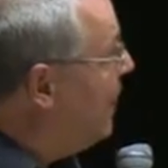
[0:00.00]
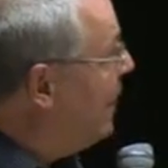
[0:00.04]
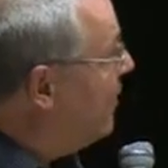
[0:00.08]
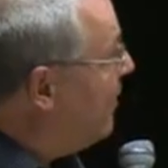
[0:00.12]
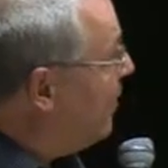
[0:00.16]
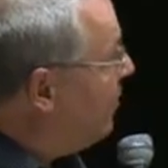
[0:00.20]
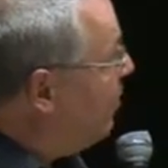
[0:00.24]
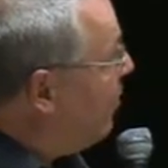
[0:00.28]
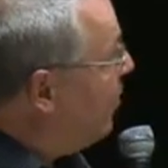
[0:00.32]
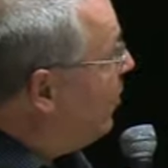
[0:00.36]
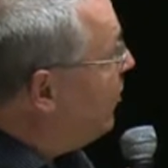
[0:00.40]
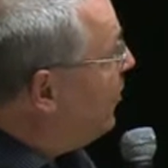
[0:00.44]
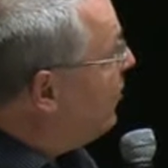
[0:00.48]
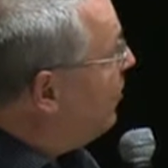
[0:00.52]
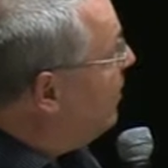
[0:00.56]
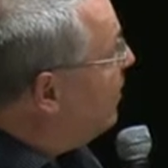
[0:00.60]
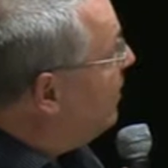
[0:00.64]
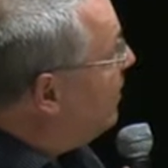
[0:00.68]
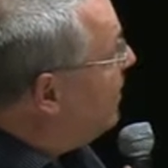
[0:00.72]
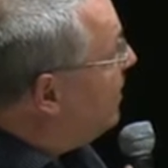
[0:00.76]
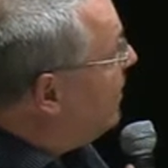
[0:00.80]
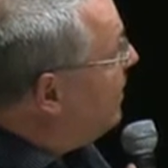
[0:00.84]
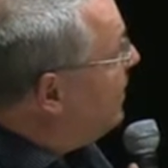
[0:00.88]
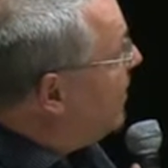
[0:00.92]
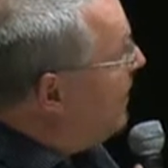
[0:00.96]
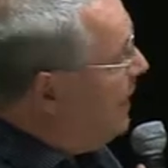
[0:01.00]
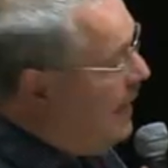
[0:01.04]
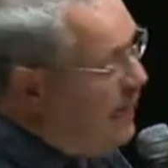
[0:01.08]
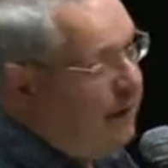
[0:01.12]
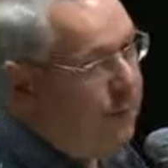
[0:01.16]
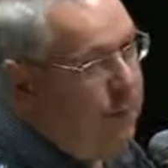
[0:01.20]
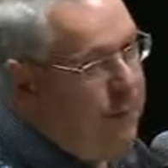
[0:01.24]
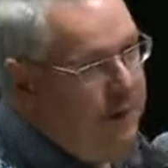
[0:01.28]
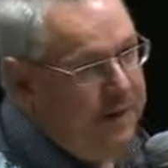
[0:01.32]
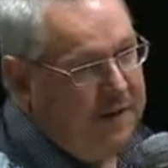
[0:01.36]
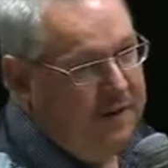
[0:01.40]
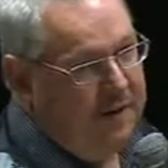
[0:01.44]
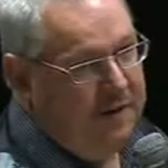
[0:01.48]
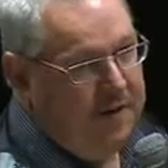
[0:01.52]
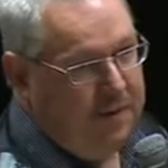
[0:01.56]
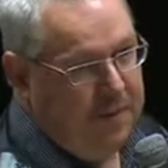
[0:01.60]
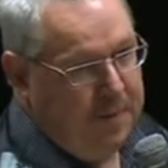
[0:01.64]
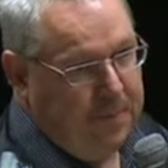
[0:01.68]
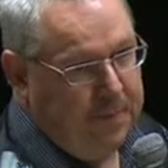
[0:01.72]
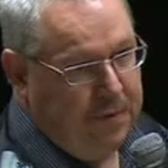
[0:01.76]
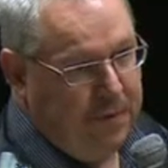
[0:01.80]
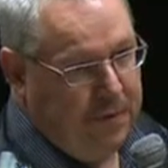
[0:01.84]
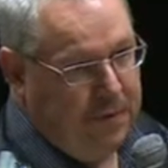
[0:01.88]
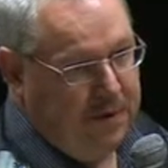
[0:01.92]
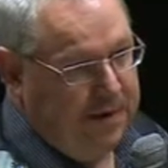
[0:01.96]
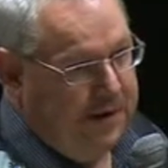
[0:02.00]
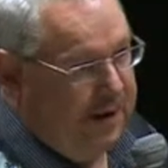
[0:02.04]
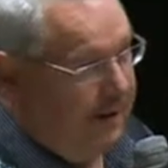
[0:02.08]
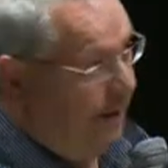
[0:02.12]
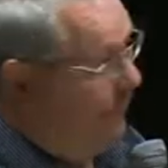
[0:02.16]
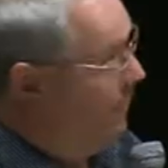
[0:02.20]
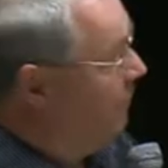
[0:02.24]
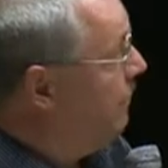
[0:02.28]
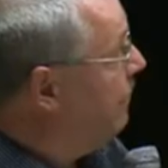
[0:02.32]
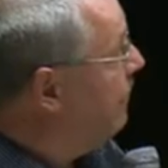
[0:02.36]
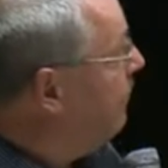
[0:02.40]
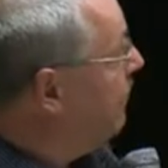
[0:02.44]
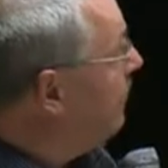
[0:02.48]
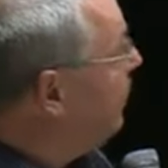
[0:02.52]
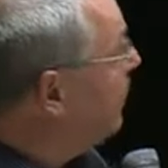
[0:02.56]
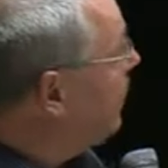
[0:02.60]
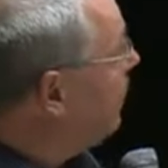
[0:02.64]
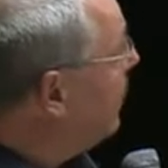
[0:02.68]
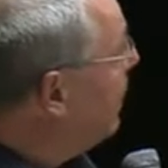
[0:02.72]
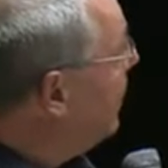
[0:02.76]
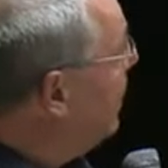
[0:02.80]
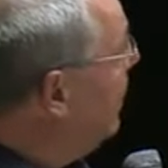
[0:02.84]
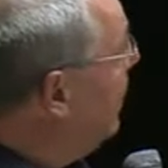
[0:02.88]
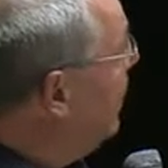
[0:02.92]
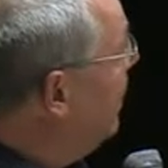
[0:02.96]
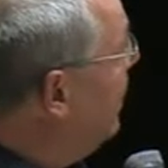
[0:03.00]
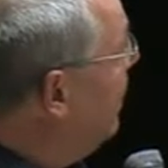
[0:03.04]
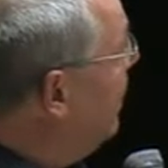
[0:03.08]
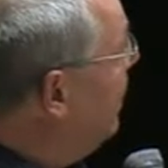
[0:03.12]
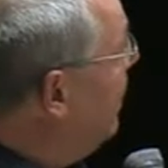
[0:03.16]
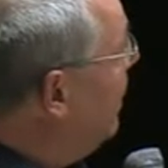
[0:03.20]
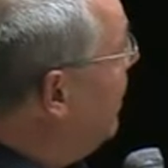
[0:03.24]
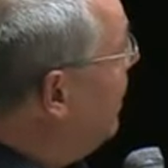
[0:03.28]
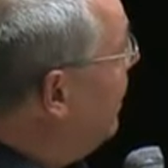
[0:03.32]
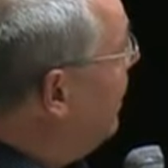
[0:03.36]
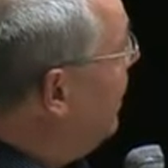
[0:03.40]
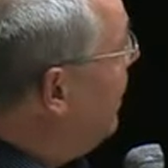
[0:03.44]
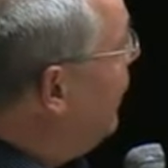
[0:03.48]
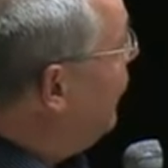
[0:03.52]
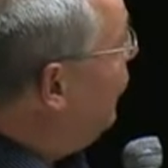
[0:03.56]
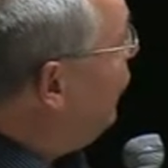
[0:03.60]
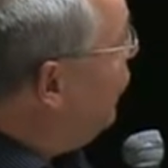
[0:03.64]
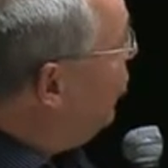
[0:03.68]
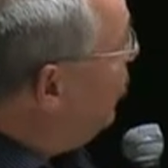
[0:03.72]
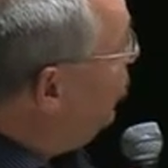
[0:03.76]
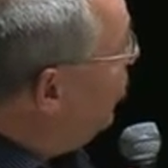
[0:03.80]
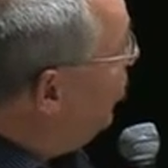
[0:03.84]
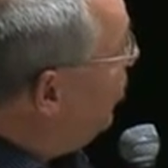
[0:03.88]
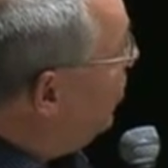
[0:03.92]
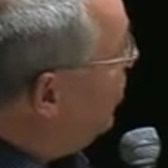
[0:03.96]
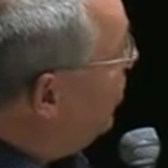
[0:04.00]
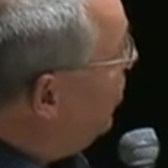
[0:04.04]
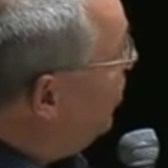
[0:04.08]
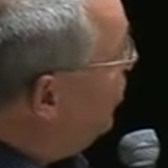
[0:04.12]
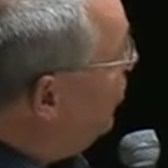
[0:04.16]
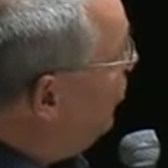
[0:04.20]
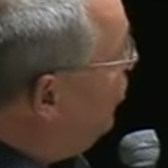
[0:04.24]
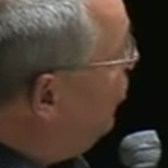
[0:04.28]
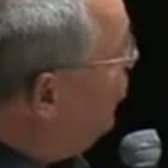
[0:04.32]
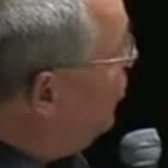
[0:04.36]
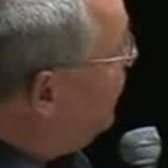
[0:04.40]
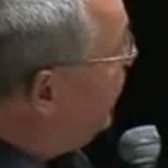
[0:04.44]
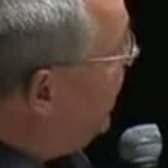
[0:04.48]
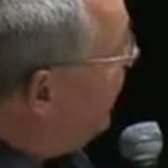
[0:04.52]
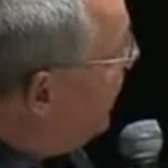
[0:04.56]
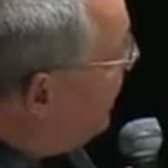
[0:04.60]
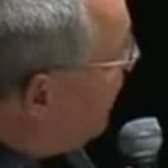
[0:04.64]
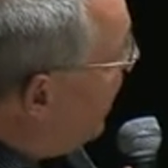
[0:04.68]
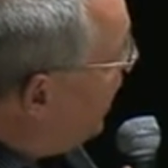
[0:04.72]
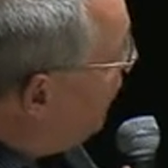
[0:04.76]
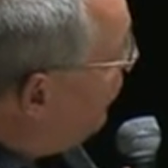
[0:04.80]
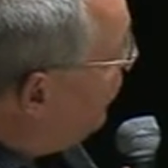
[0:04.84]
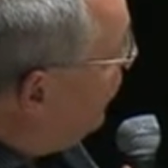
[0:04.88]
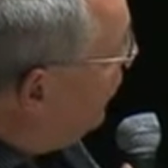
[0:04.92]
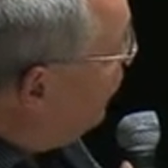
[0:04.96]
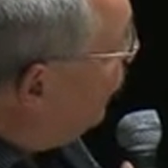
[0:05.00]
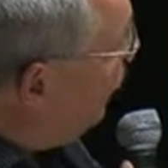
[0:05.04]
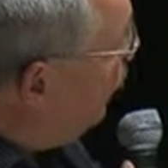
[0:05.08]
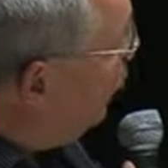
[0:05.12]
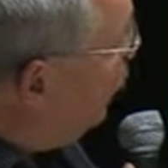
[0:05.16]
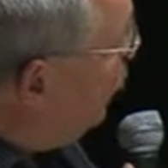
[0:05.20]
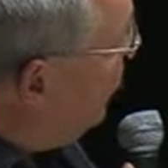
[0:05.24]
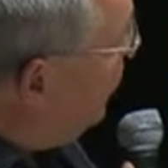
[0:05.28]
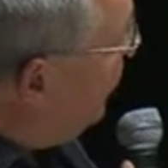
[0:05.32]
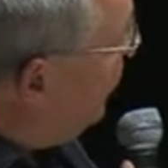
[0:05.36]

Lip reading: that was equally disappointing. If you do that after 2